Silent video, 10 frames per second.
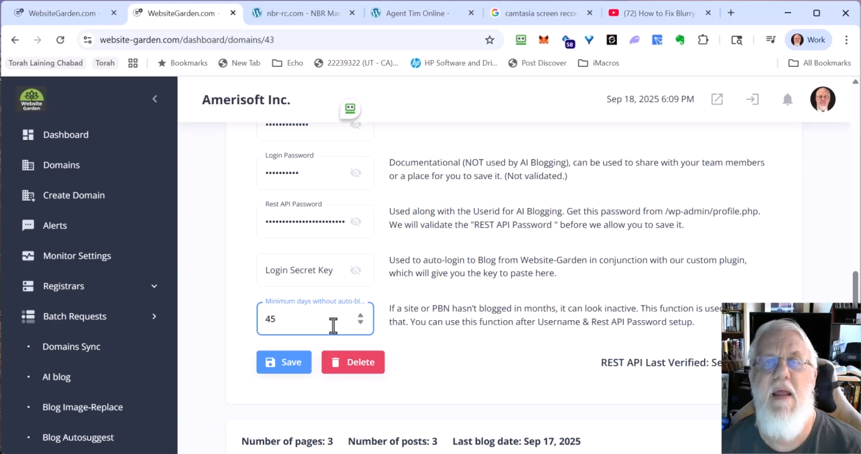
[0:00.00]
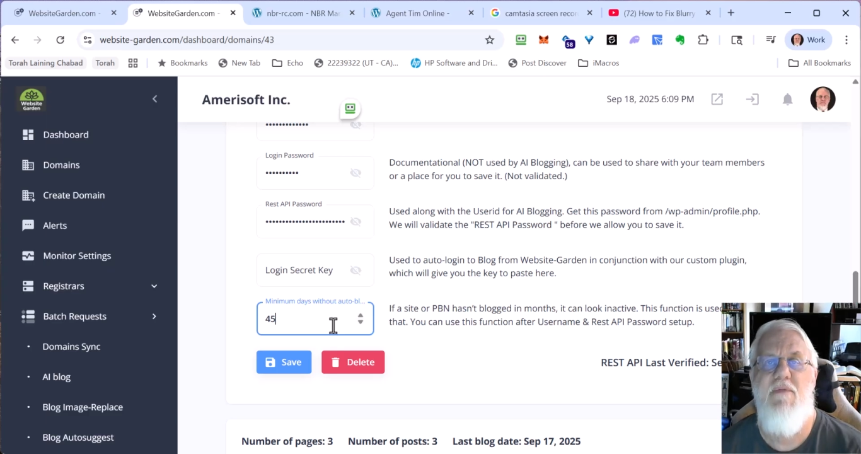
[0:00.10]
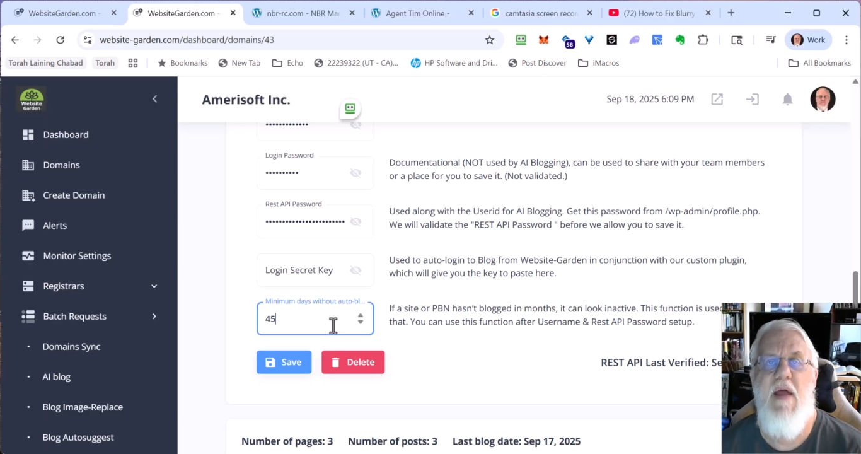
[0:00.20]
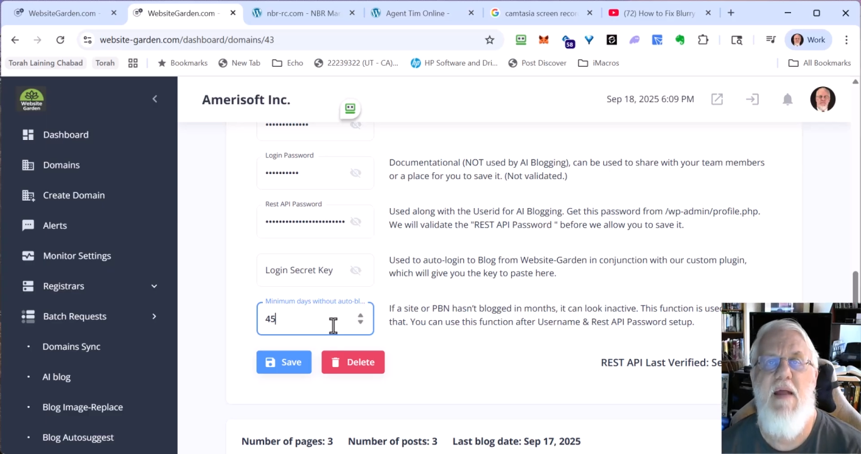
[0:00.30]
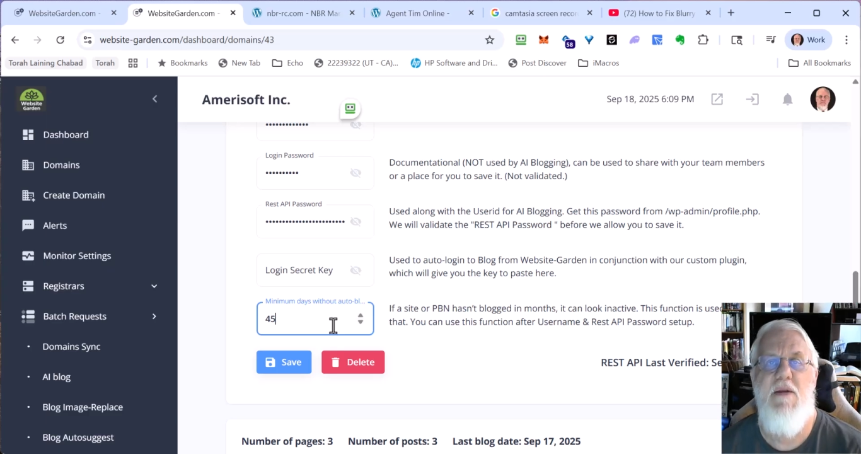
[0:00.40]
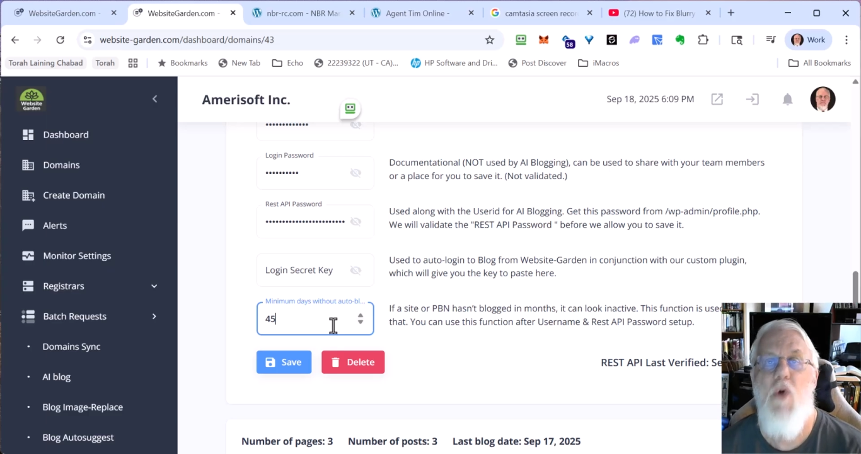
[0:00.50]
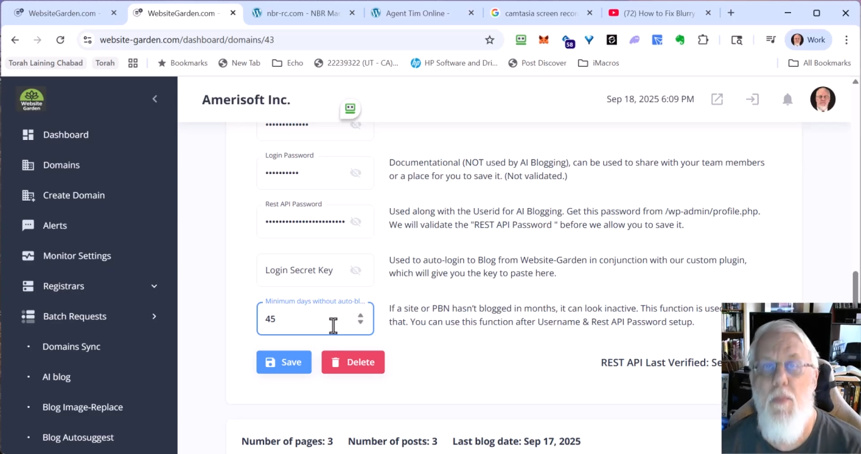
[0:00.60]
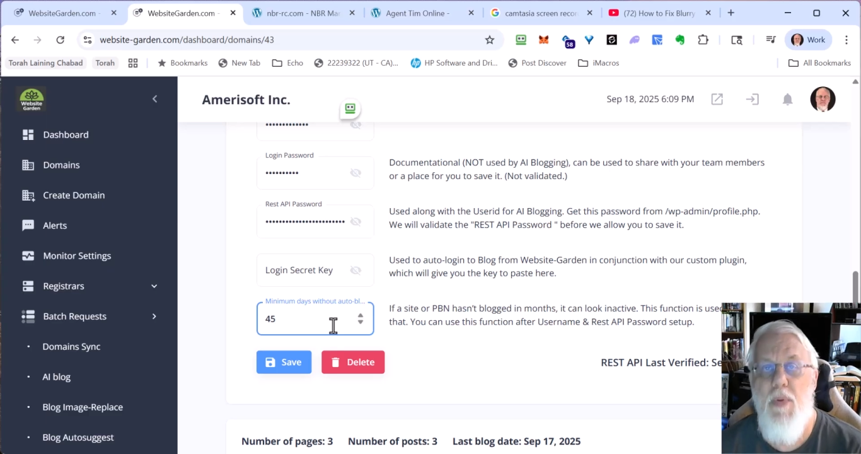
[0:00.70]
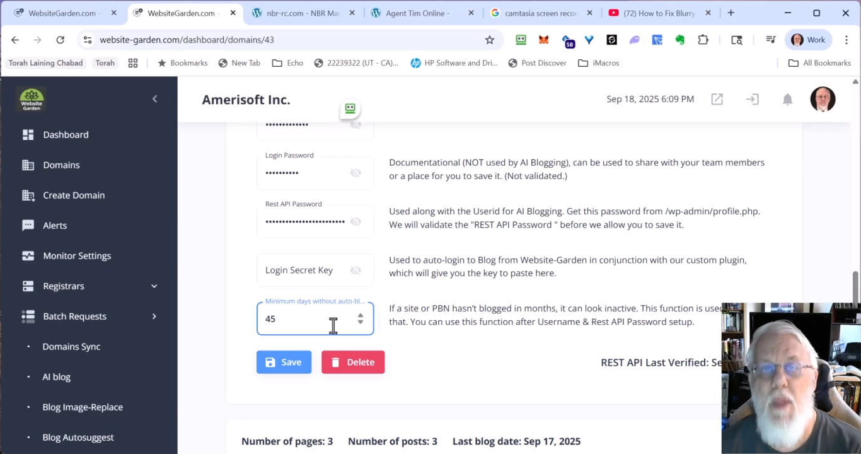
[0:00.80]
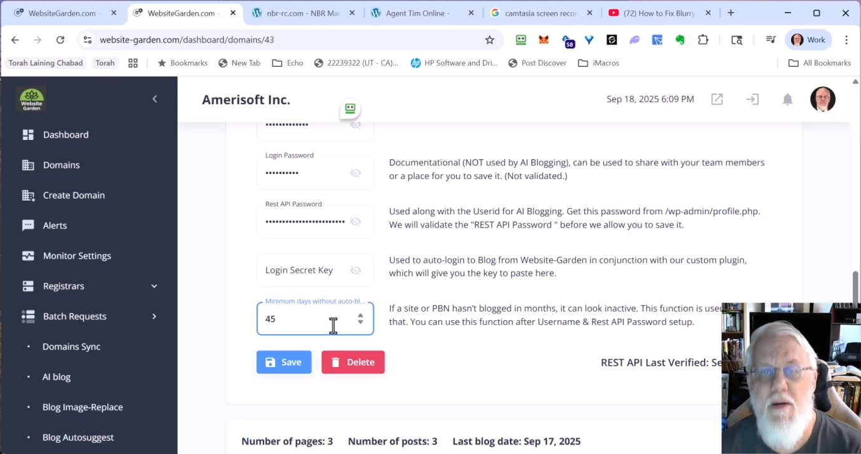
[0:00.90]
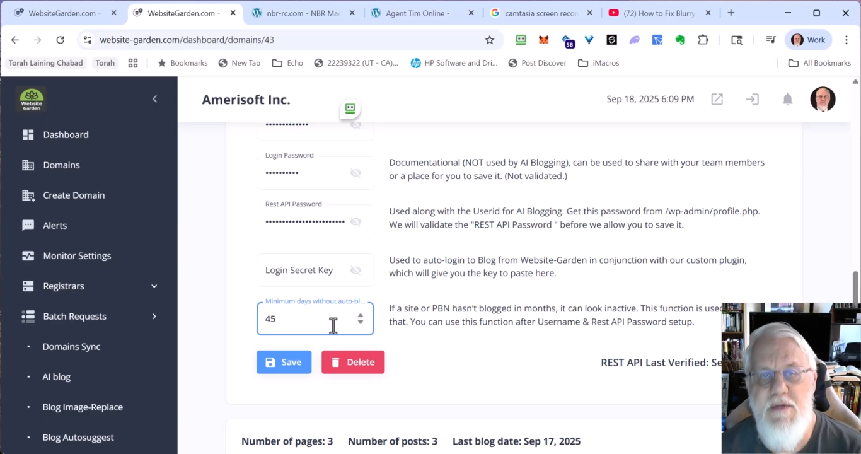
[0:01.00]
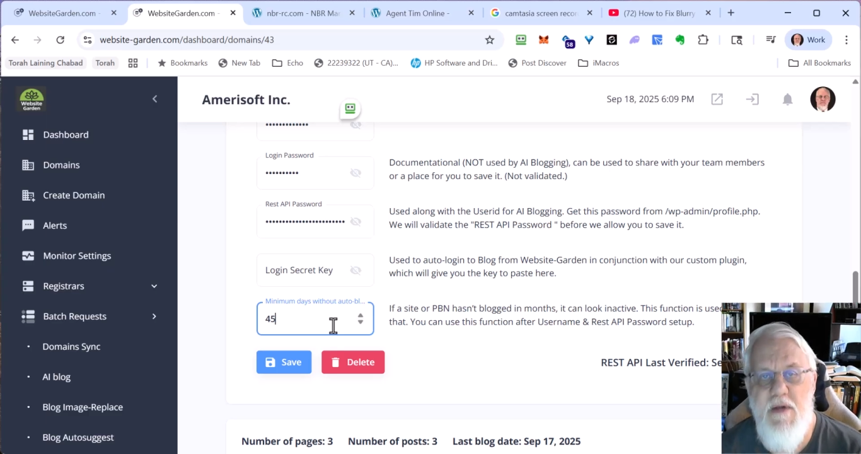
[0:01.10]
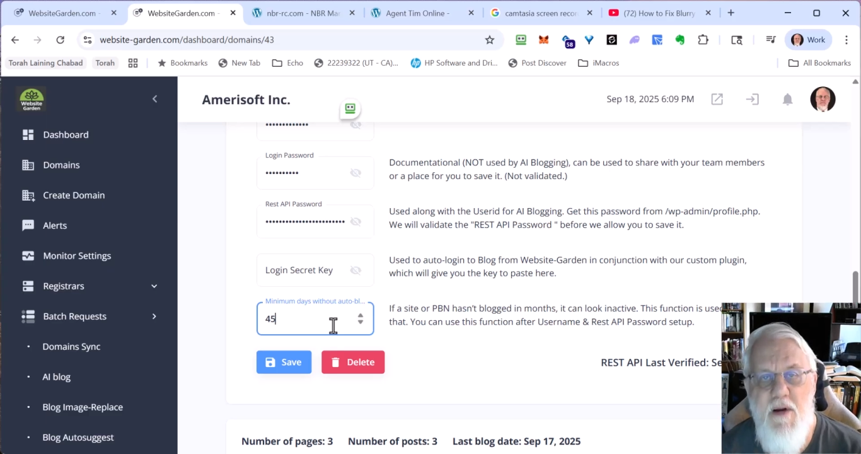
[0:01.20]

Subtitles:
have had no blogs at